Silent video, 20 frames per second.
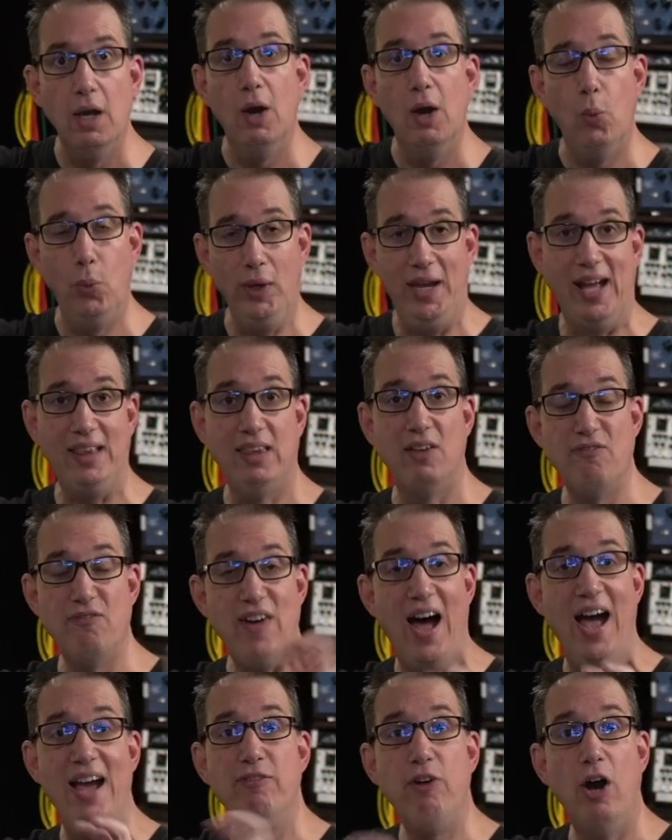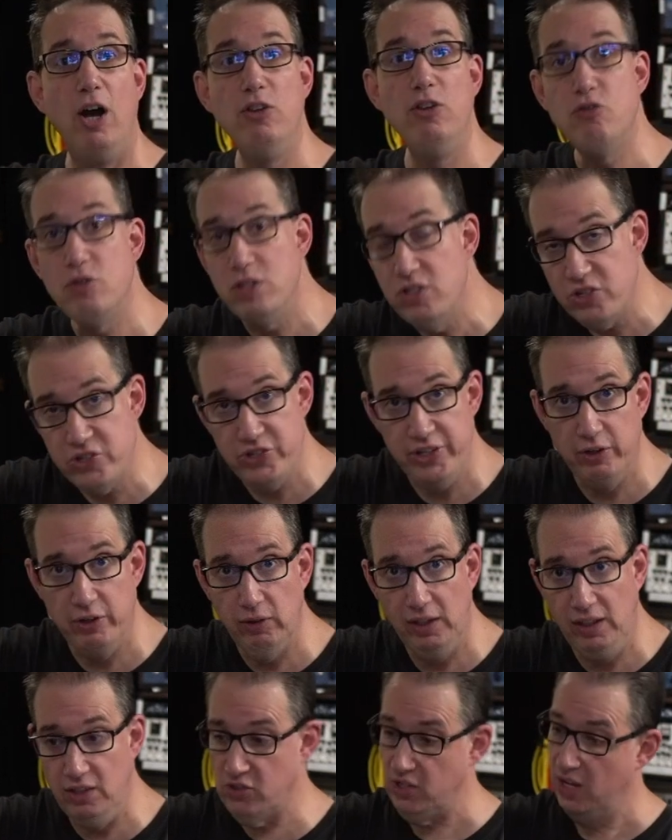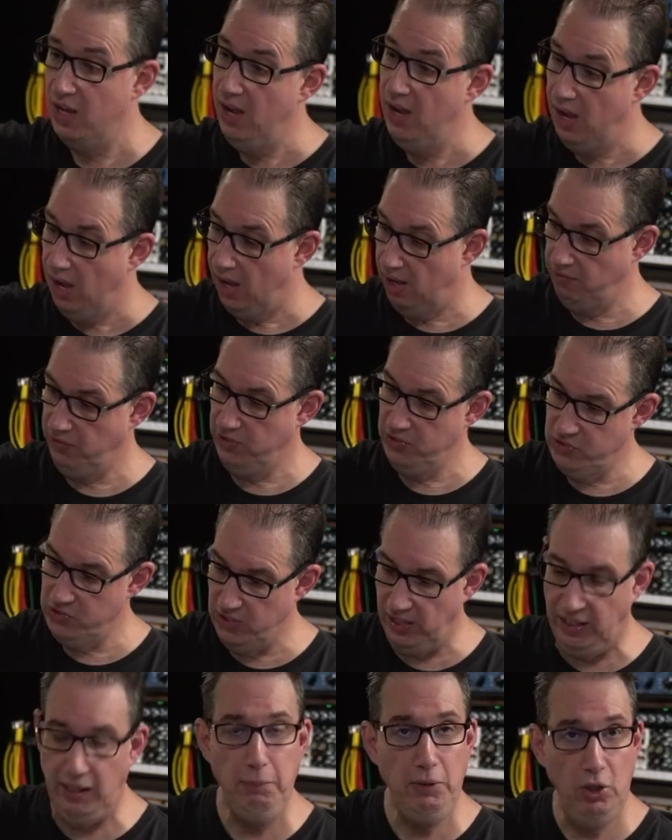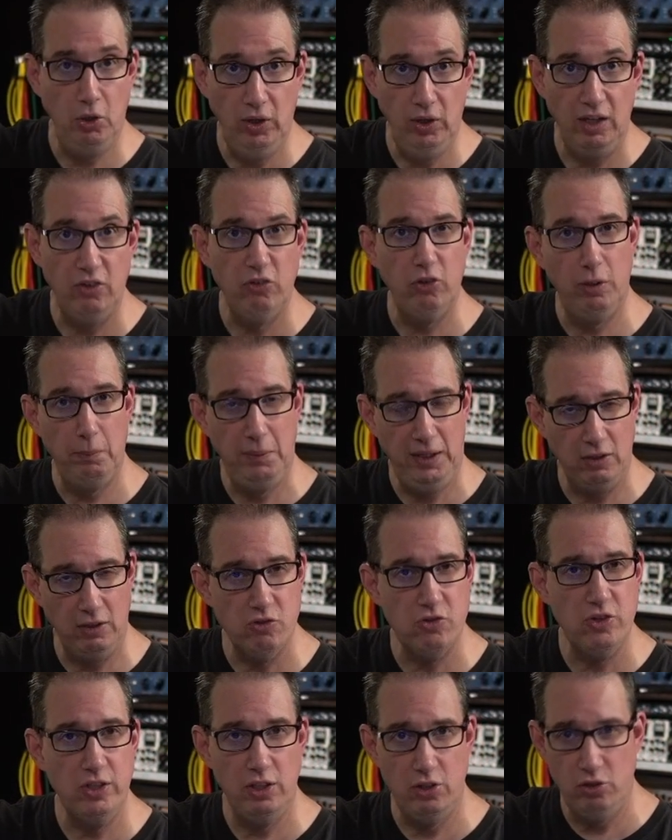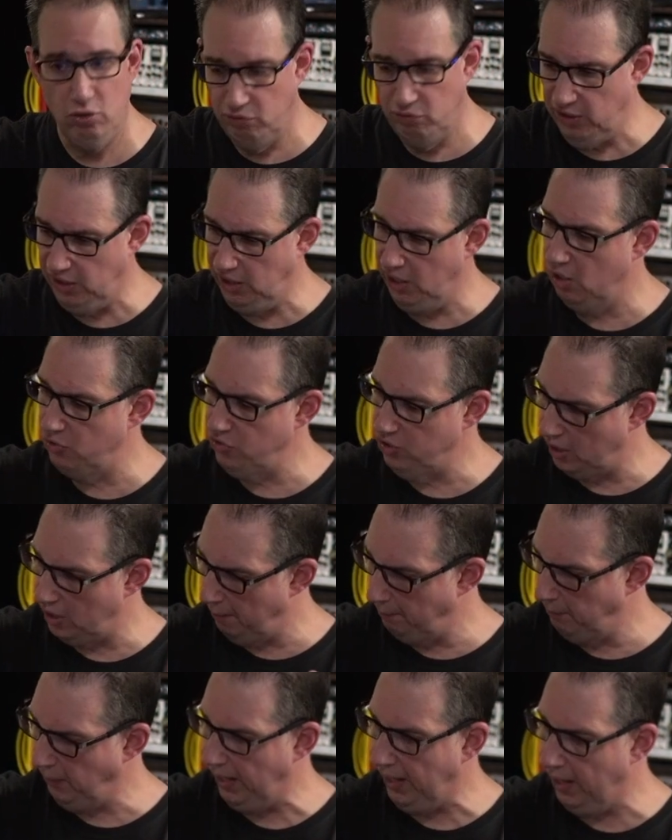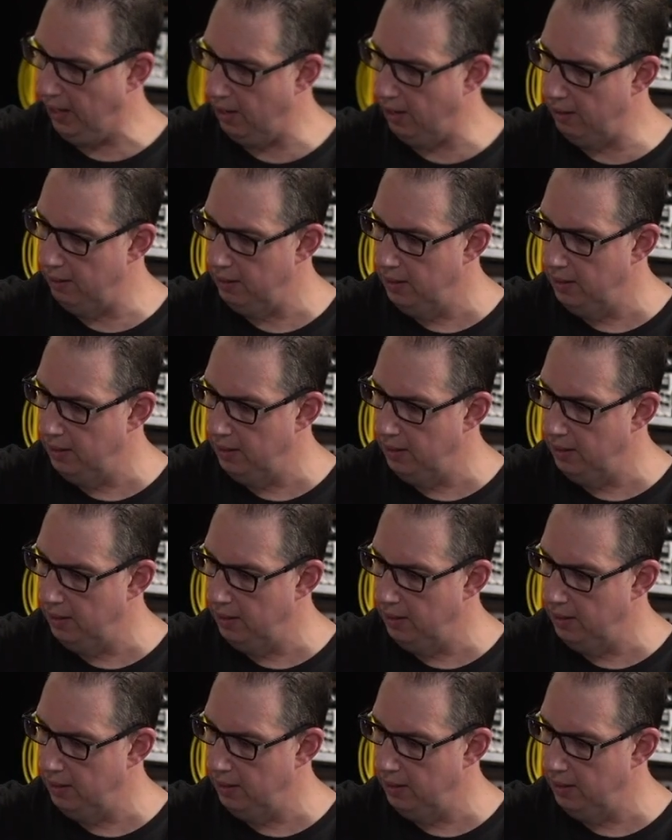We got the 500 series of the same unit, so it'll be interesting to do videos and compare